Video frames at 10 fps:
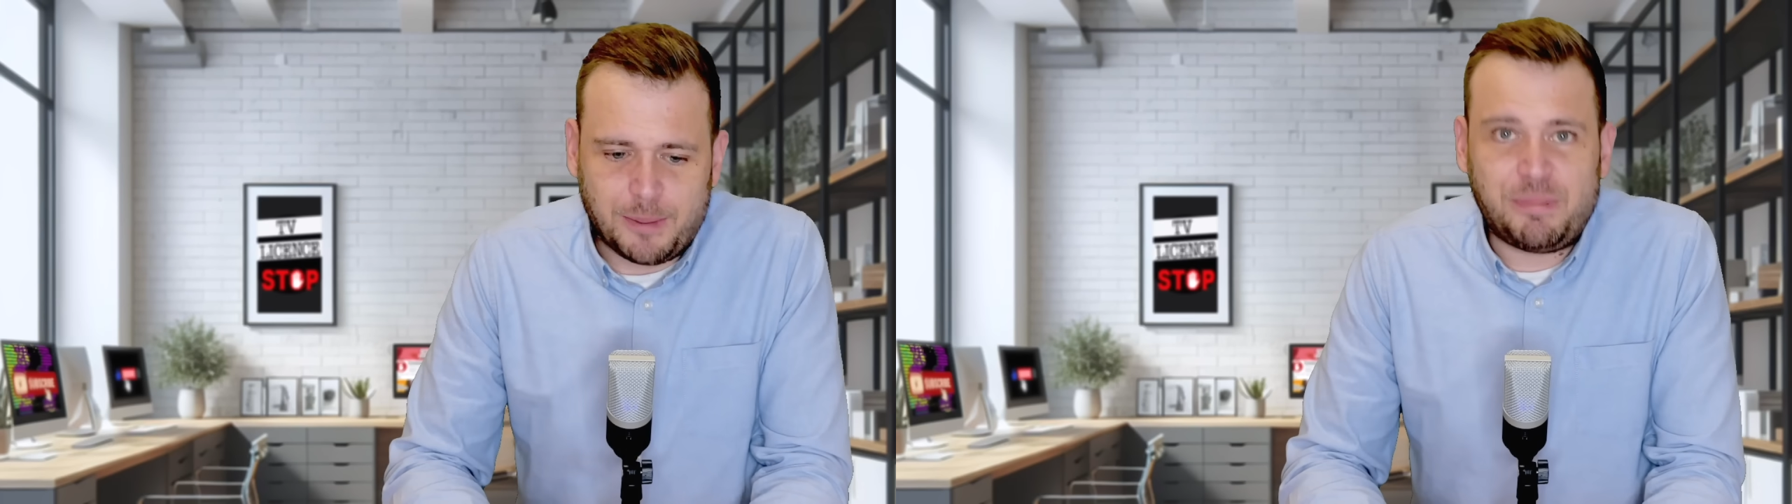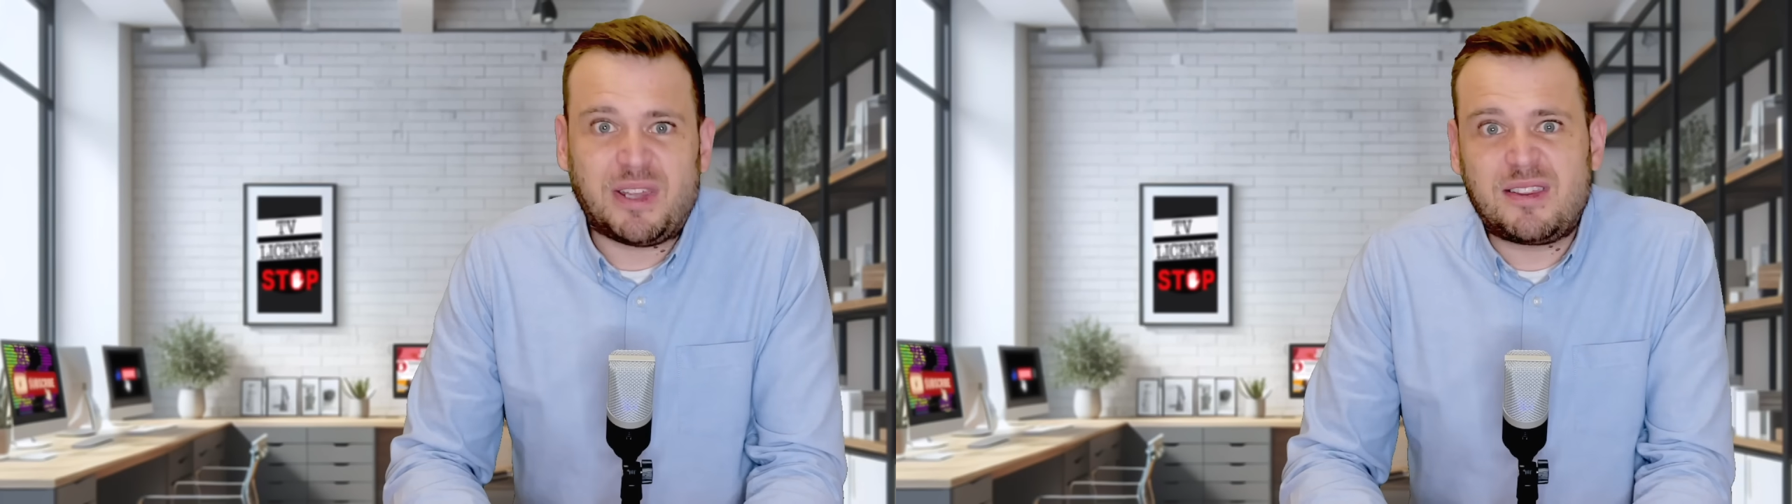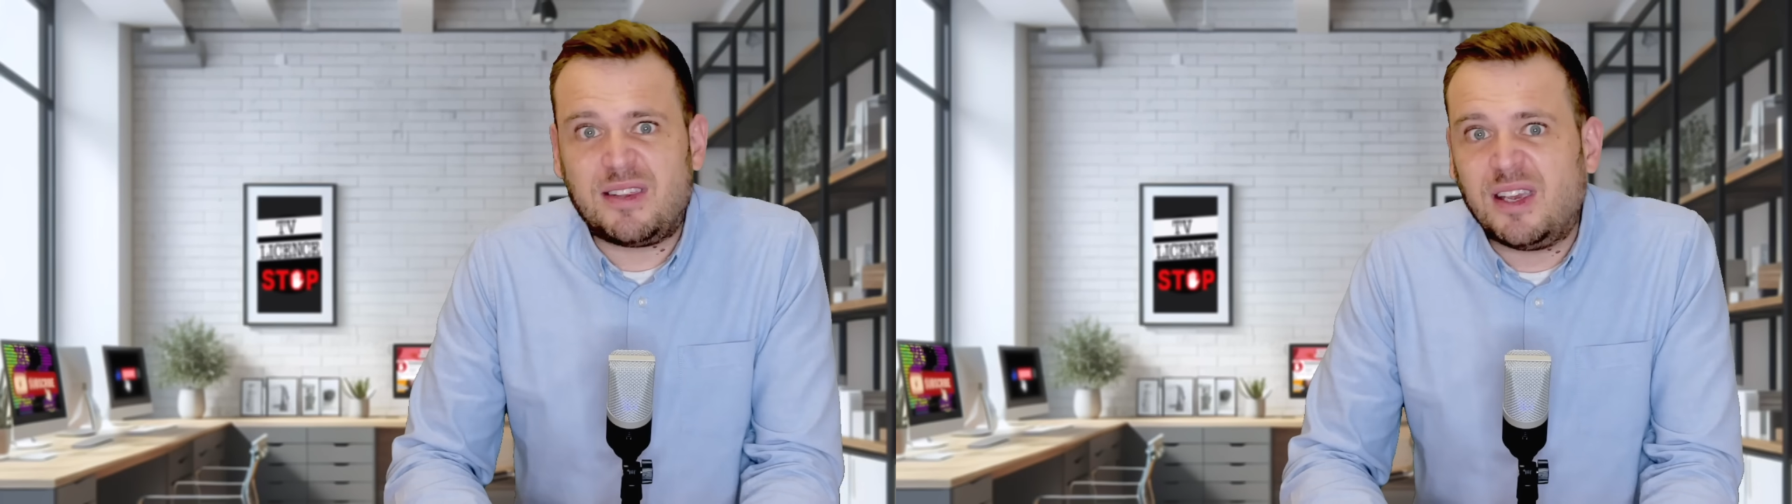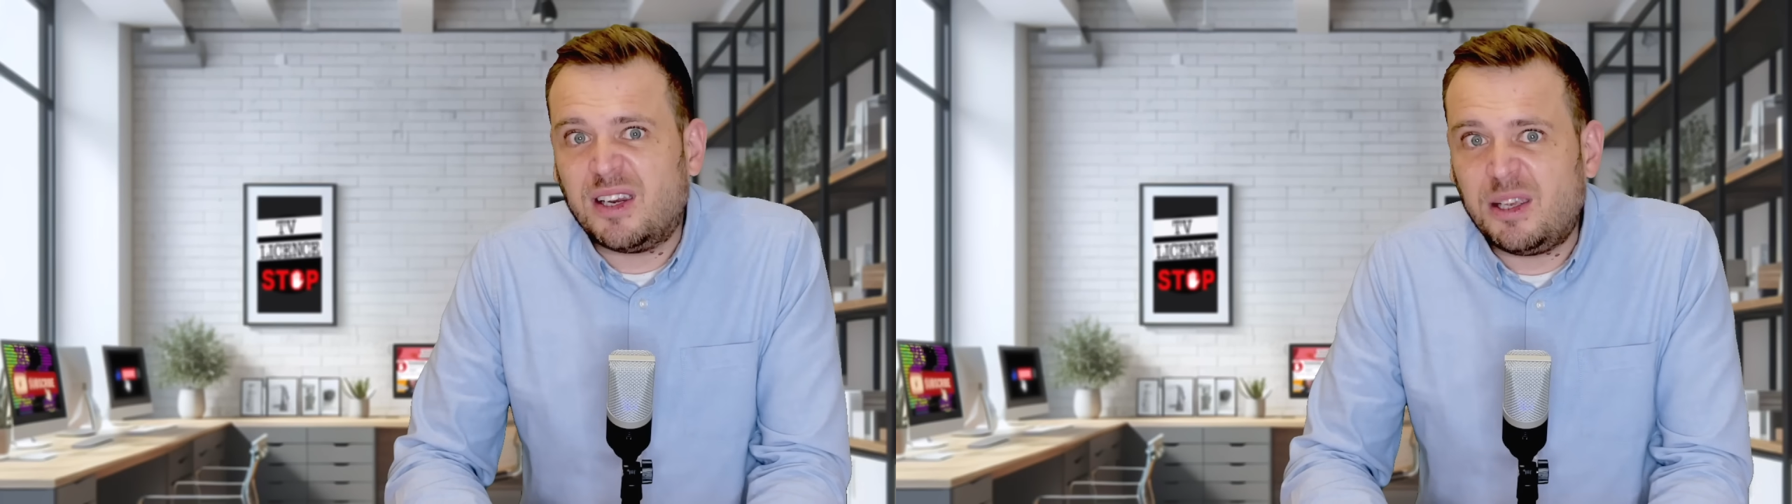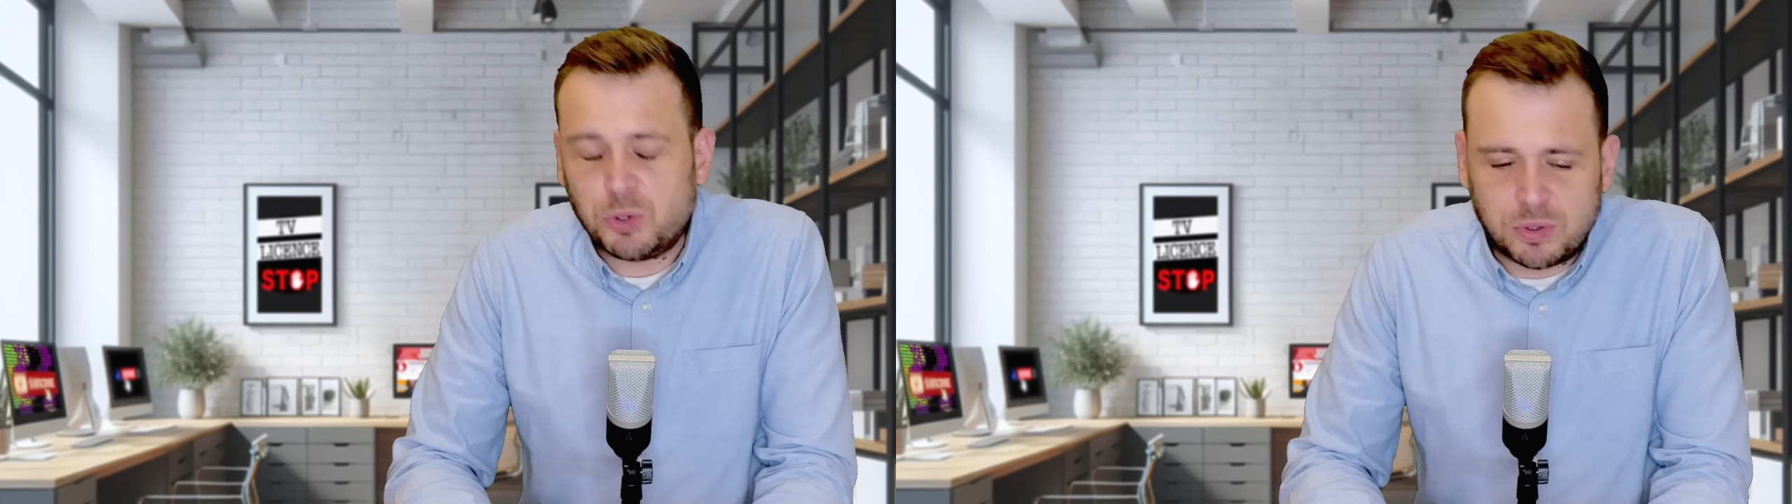a big
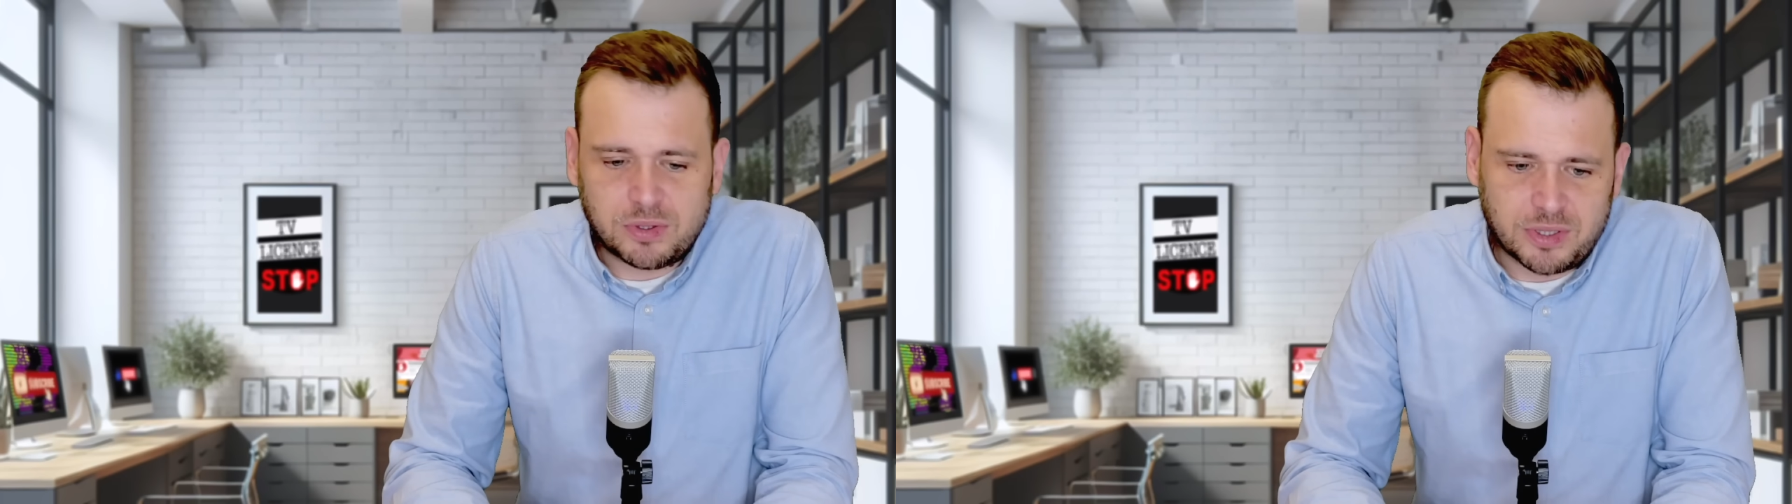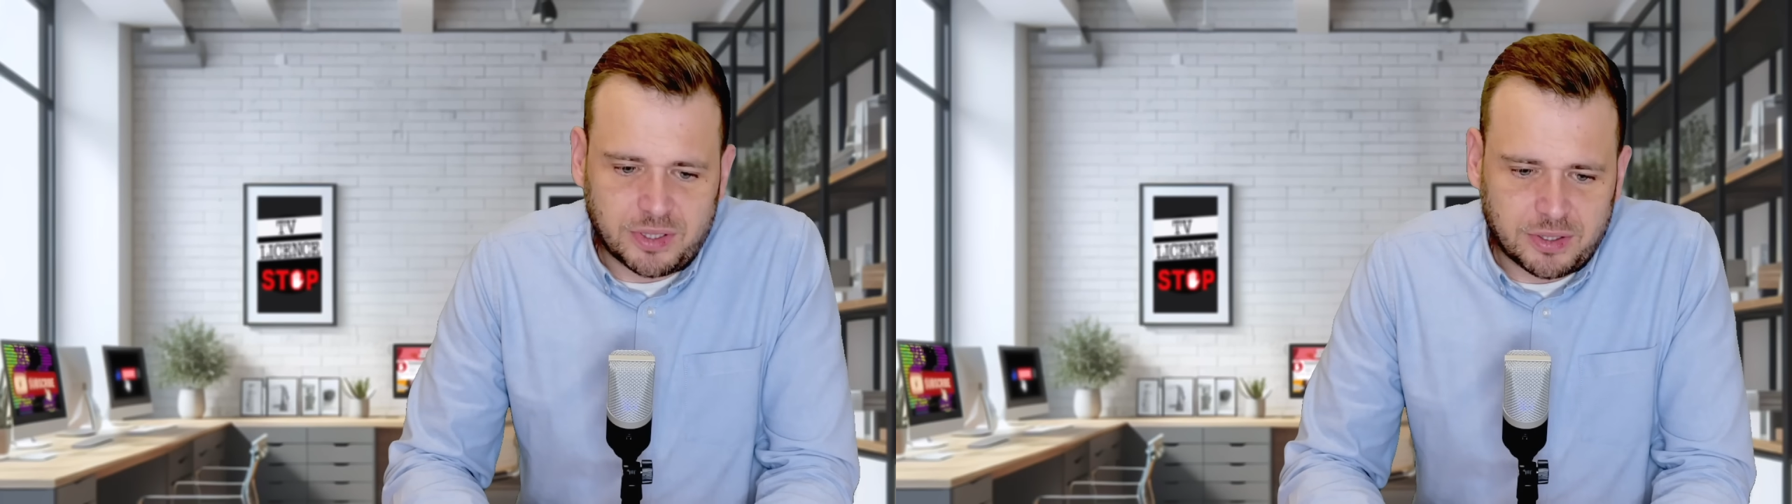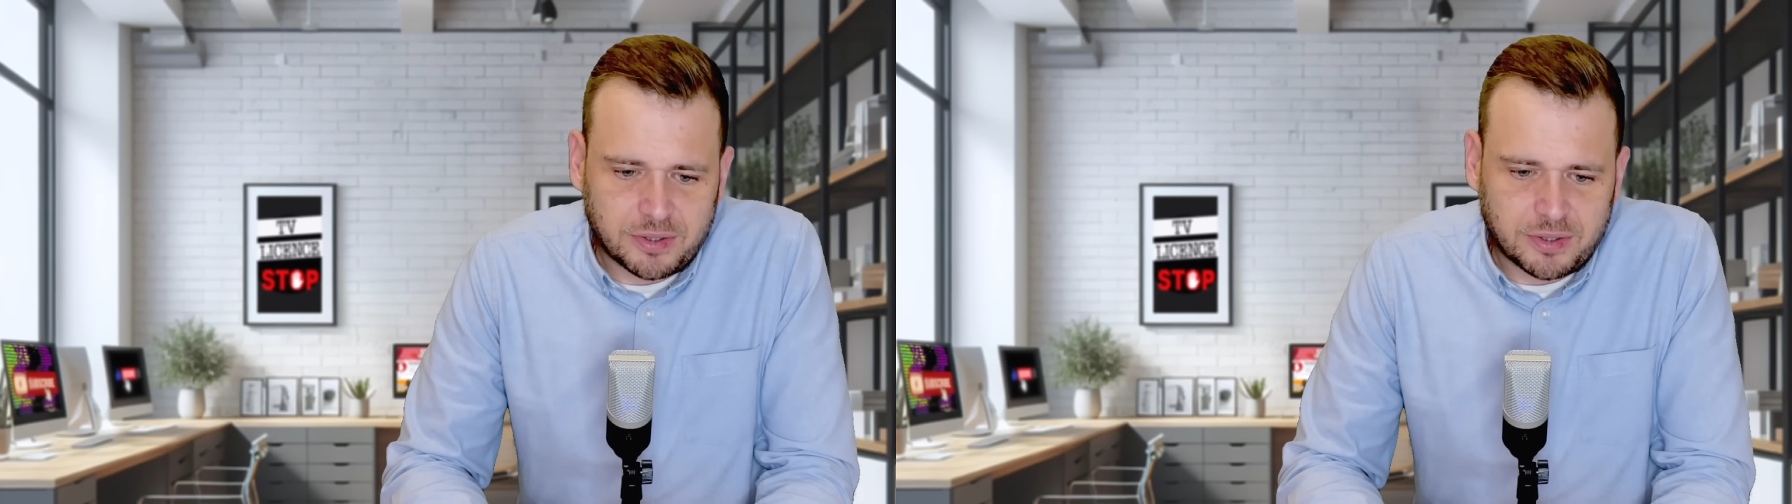thing anymore, can you?